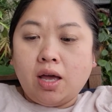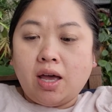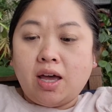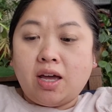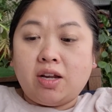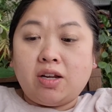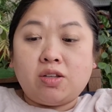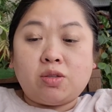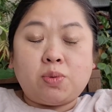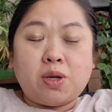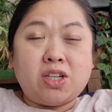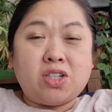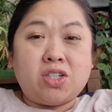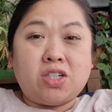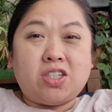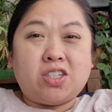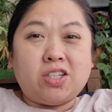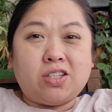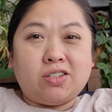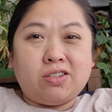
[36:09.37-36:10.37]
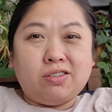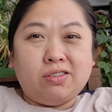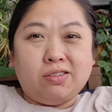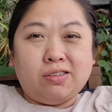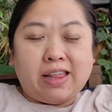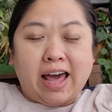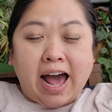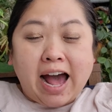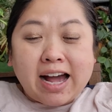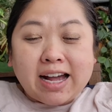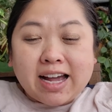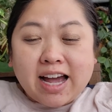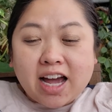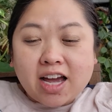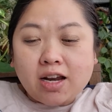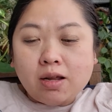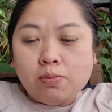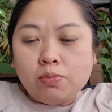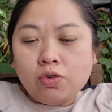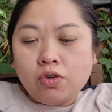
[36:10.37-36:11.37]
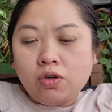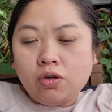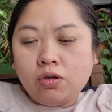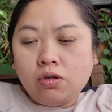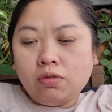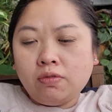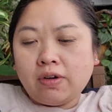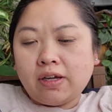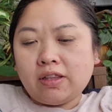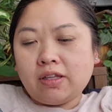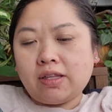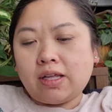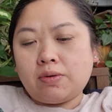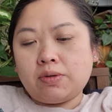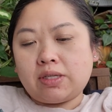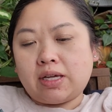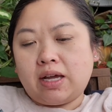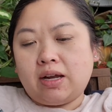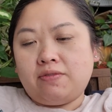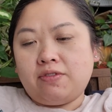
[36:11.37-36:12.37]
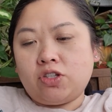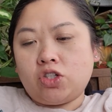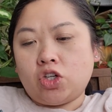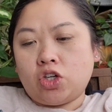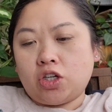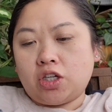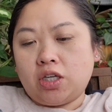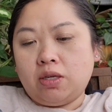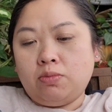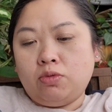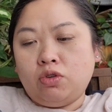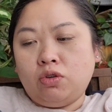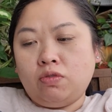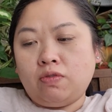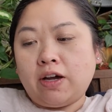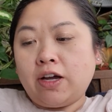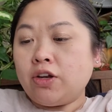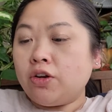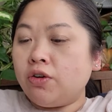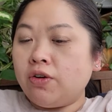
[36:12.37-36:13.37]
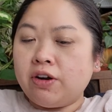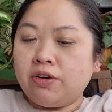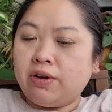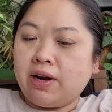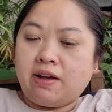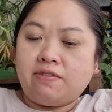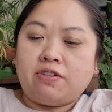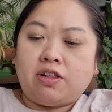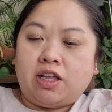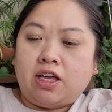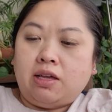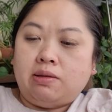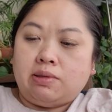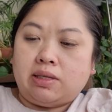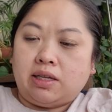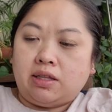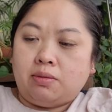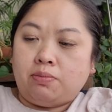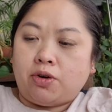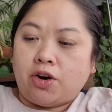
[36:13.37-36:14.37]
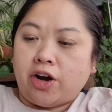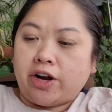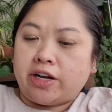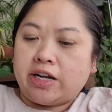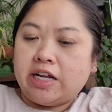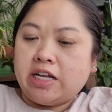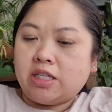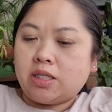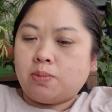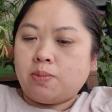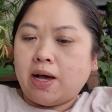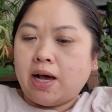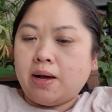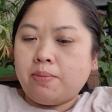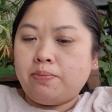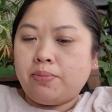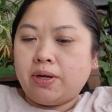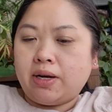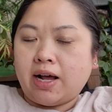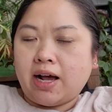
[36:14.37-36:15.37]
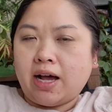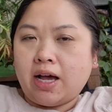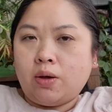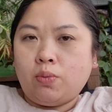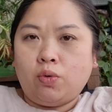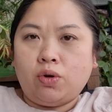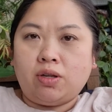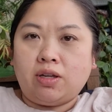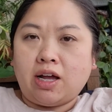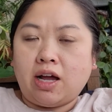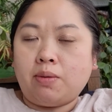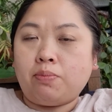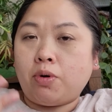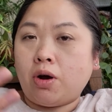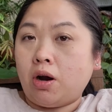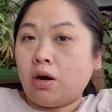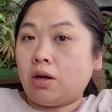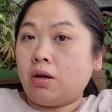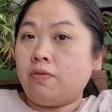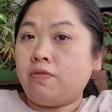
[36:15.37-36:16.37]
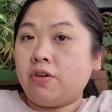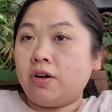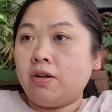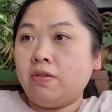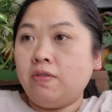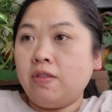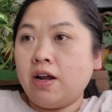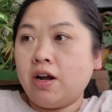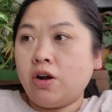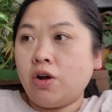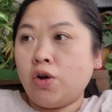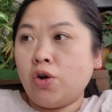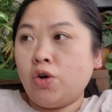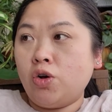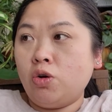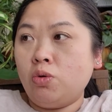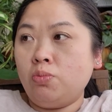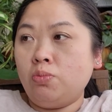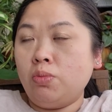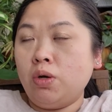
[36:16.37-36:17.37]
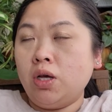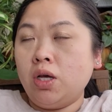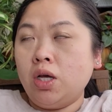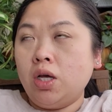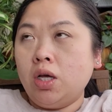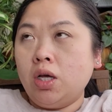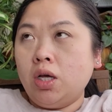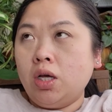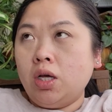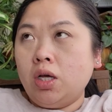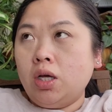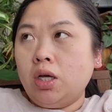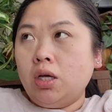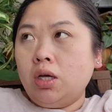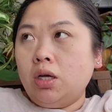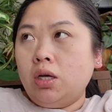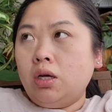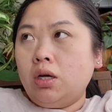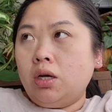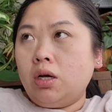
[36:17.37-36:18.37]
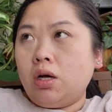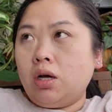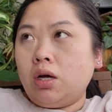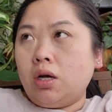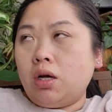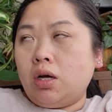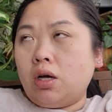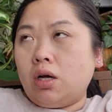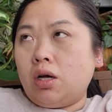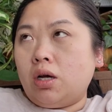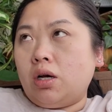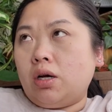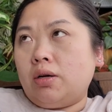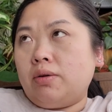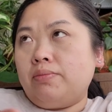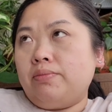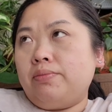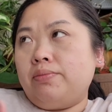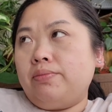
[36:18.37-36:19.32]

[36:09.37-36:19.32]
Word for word: and especially to do that kind of move. I thought that was kind of a jerky move. I know I don't have claims on the parking spot, but I would not park in front of their home. Uh